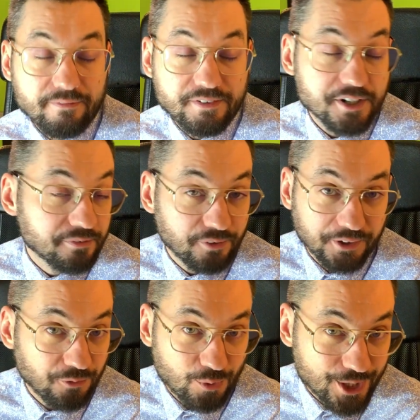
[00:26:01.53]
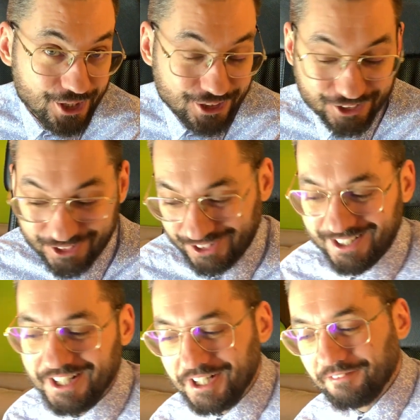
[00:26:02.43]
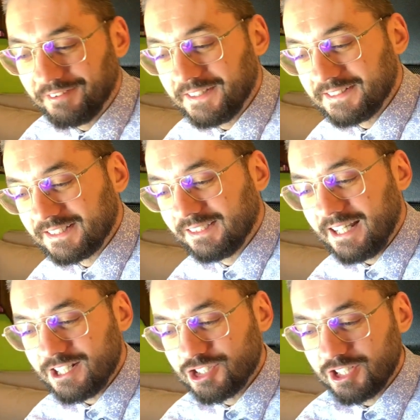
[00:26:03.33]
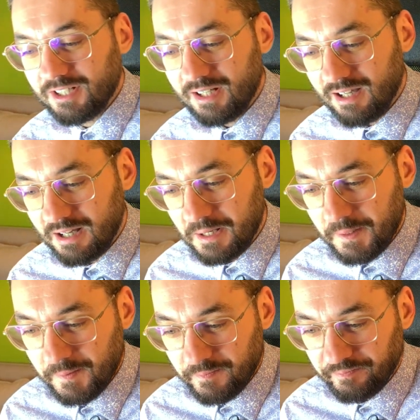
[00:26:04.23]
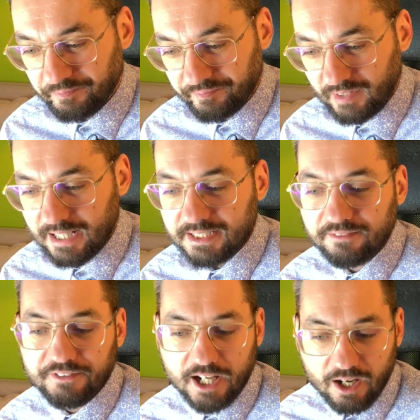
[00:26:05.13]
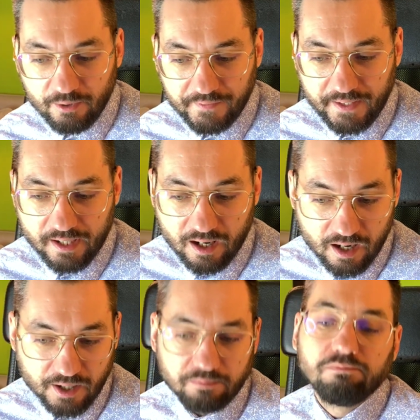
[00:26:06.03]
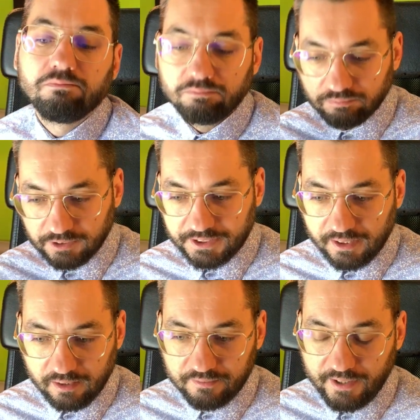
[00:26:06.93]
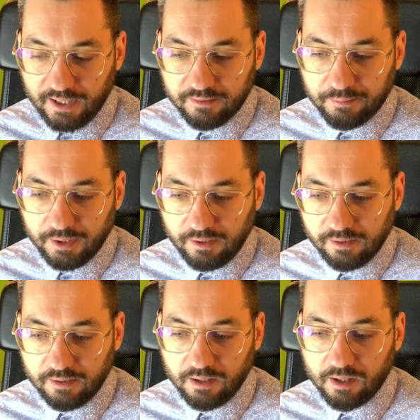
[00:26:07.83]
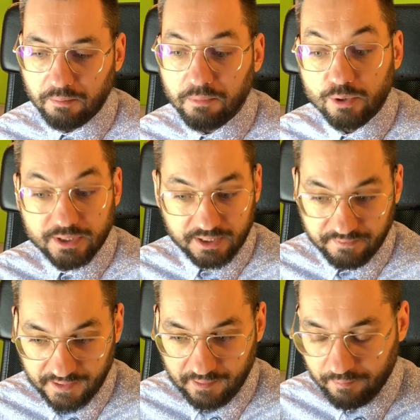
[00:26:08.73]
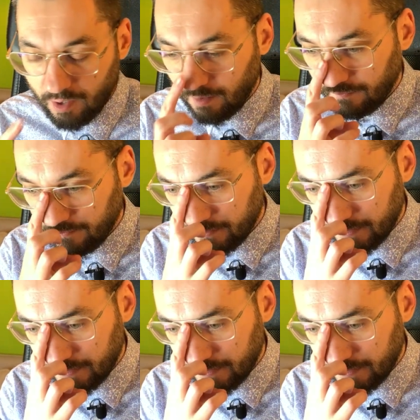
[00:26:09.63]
fear for the worst for this collection. As of now, they are still available, most of them on